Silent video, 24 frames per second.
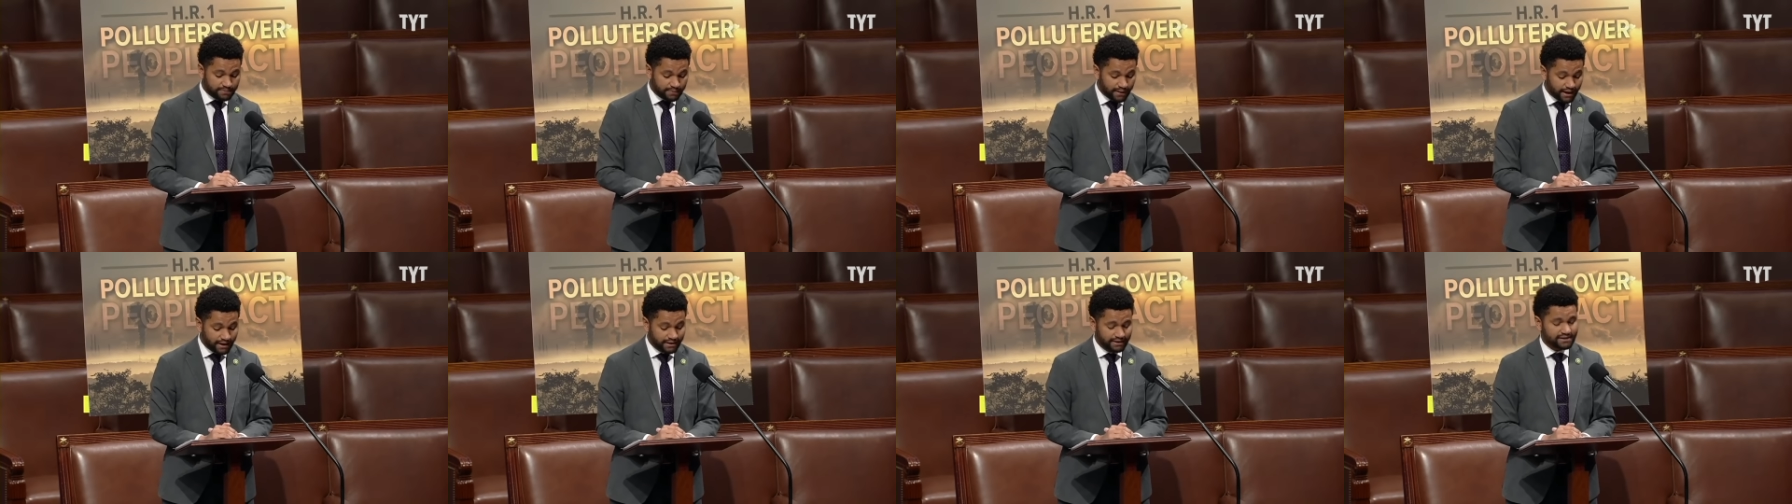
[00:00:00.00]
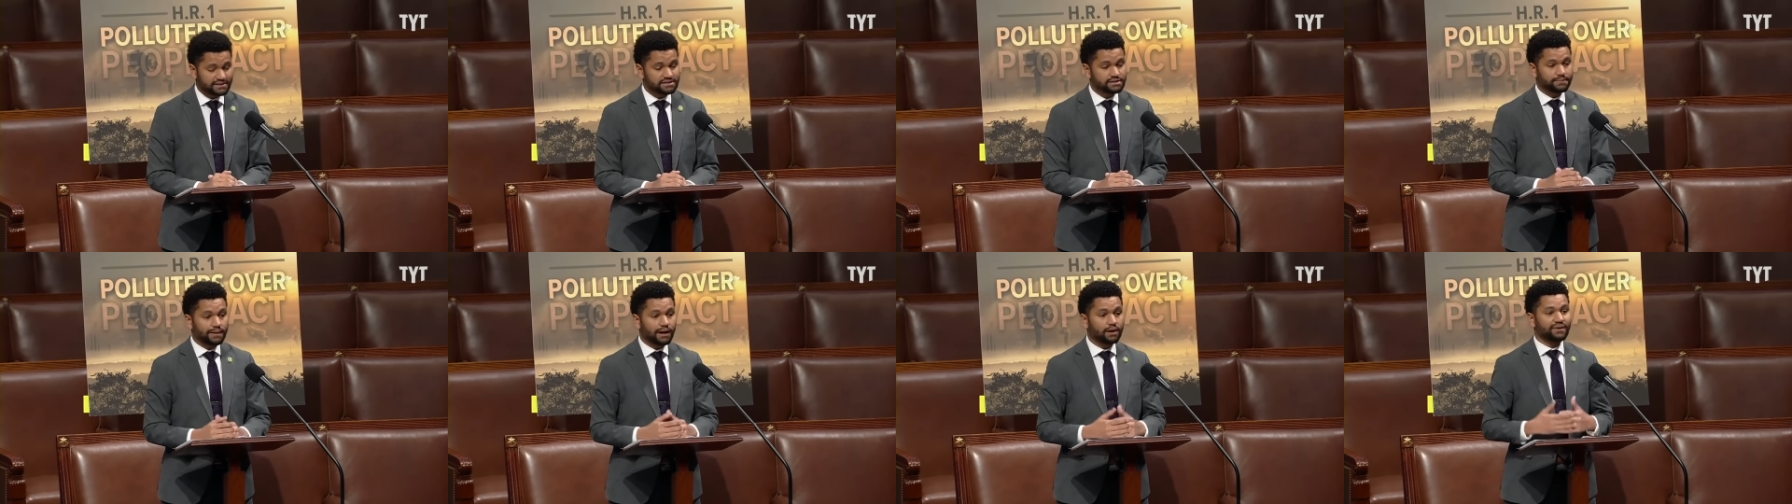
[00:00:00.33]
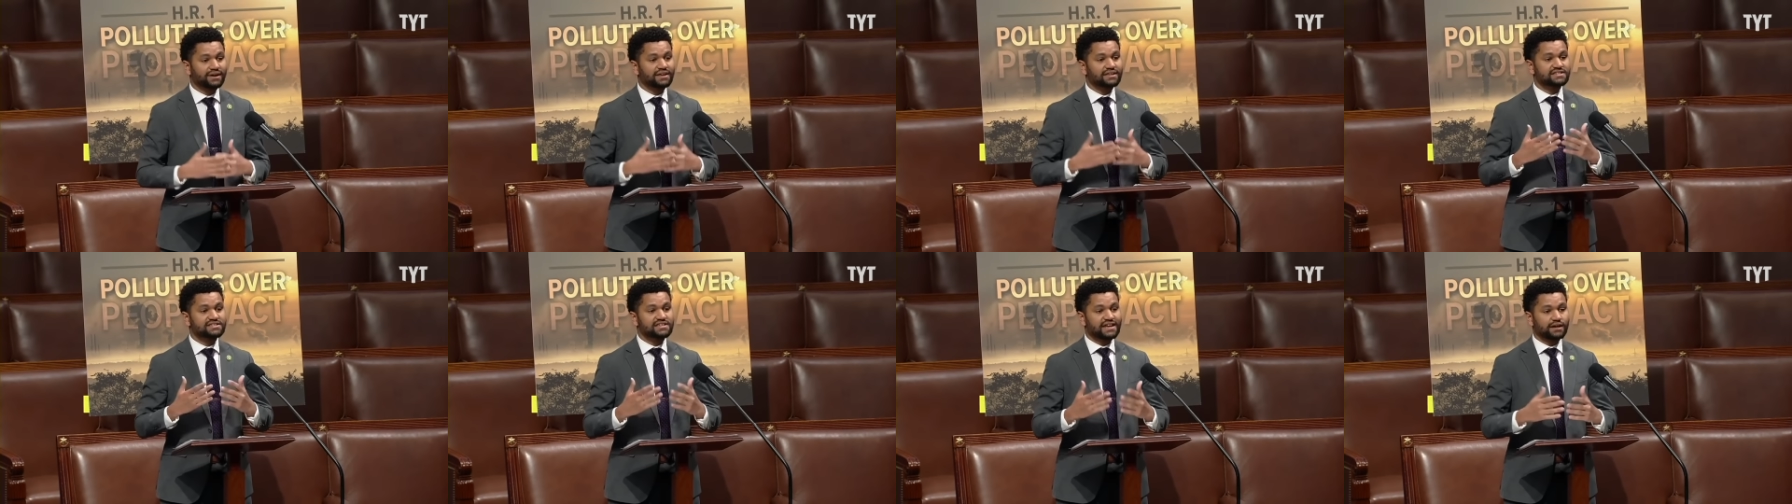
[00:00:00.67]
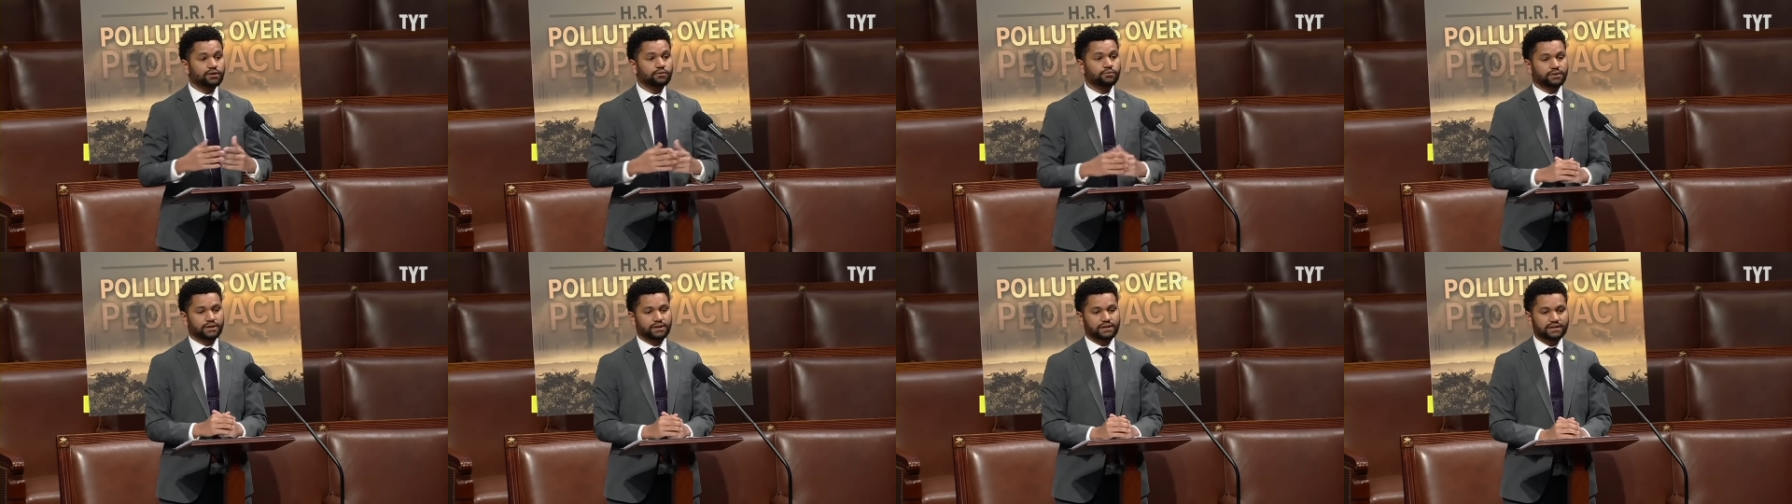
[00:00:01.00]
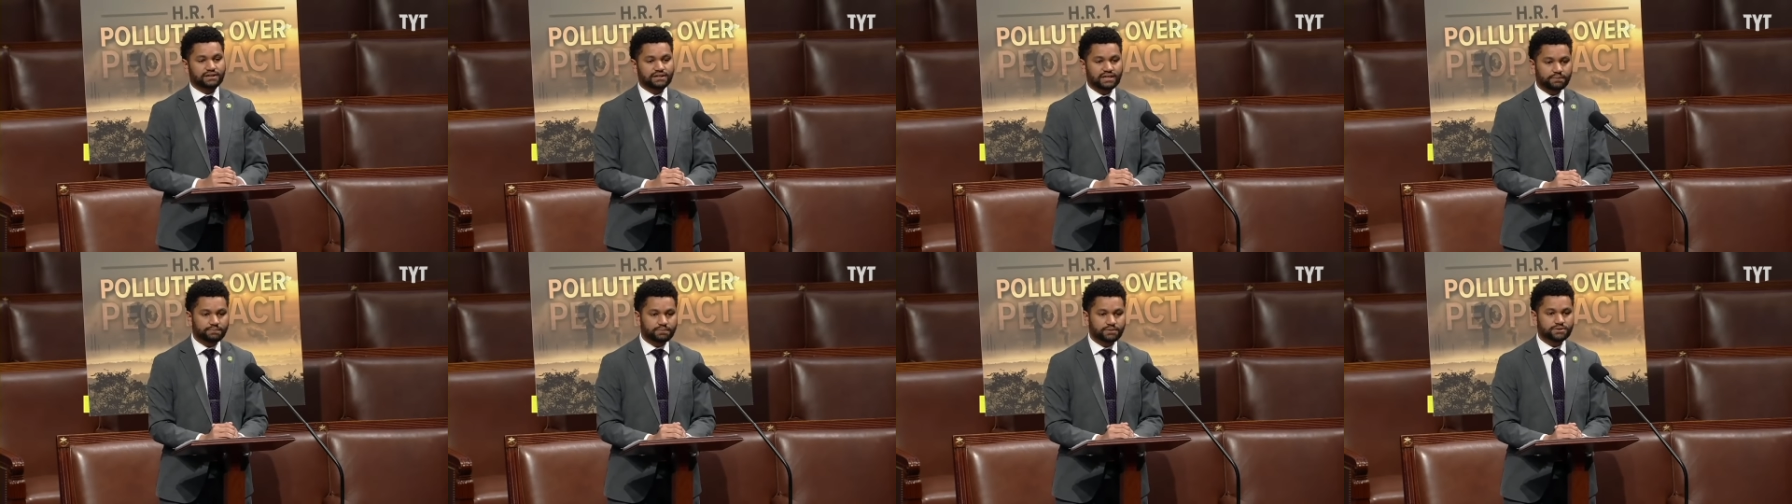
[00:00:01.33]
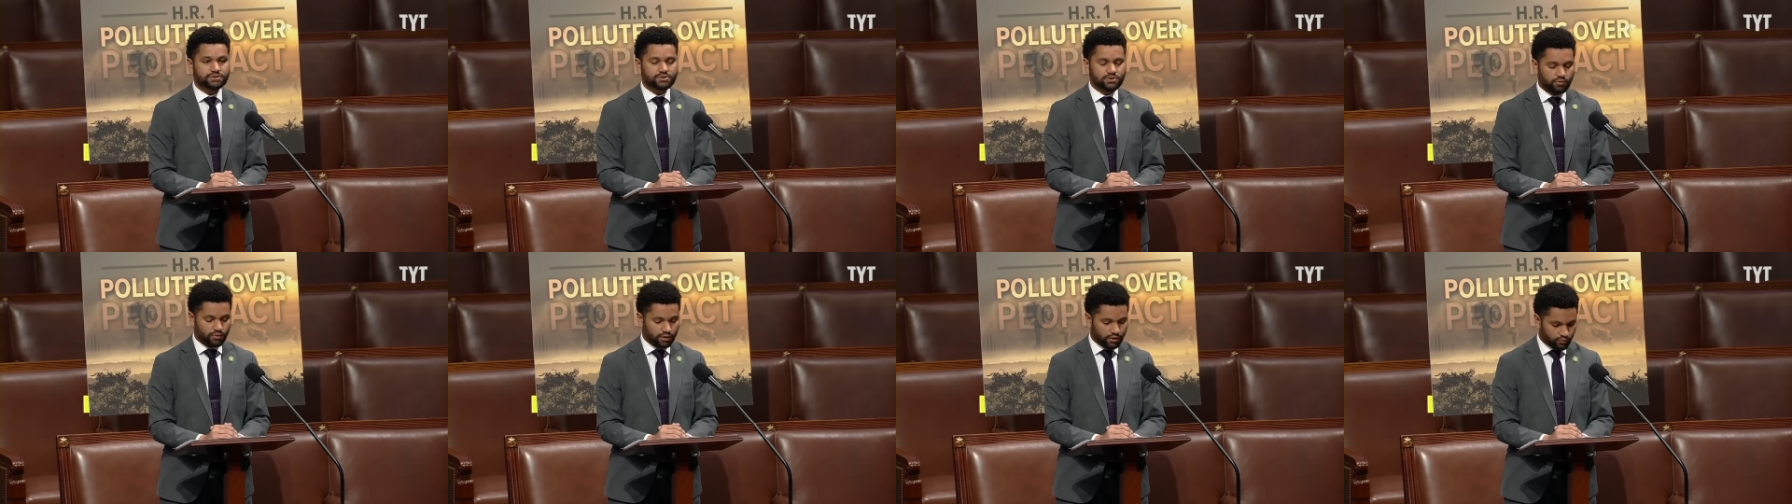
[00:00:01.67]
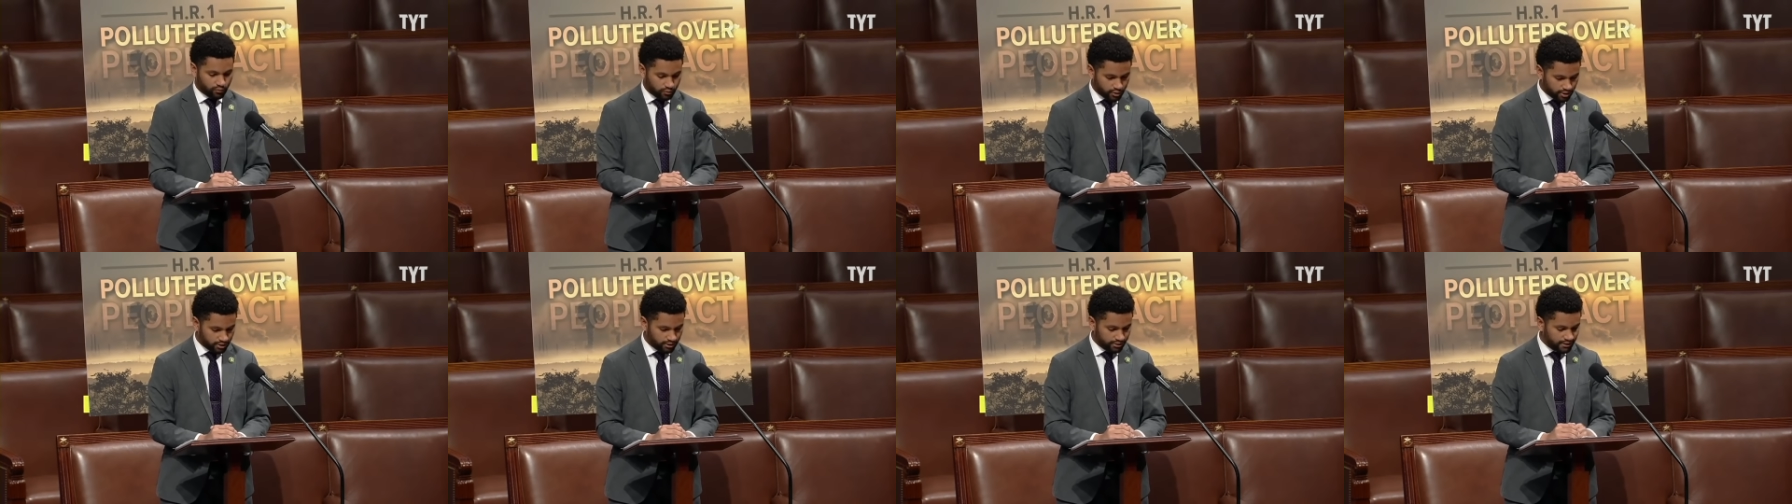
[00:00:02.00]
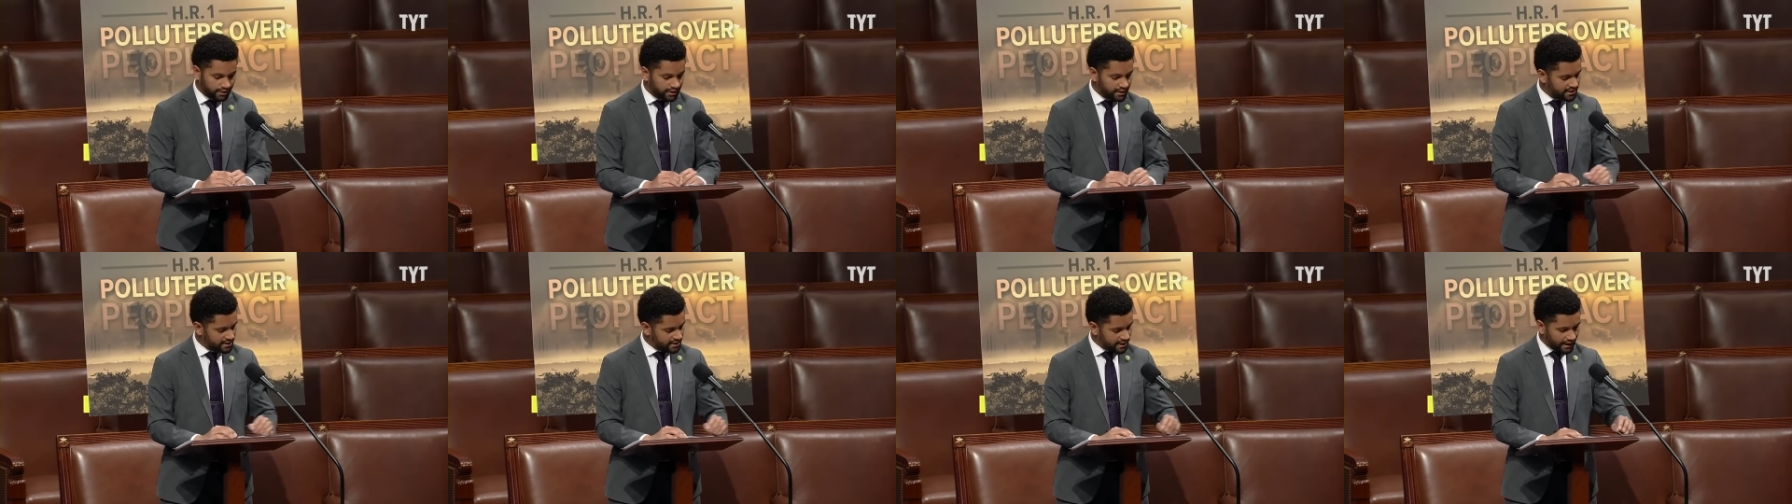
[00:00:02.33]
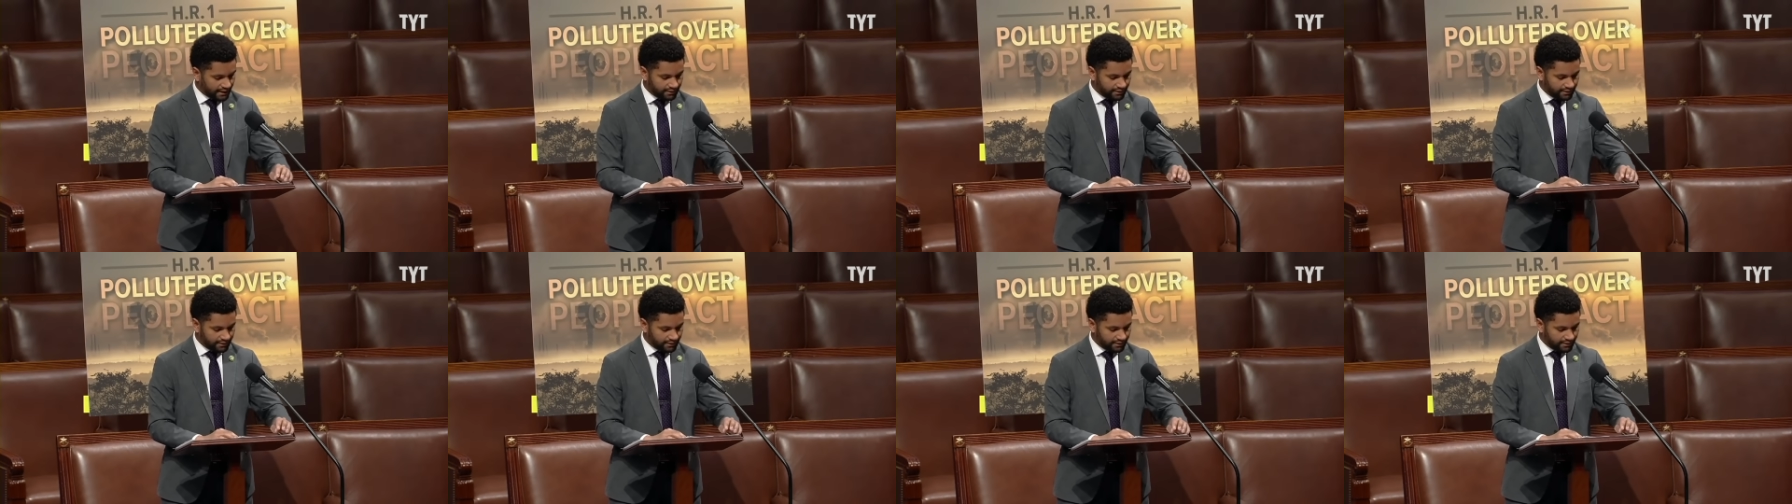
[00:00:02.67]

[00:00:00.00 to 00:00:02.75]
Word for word: this body is about integrity and keeping to our word.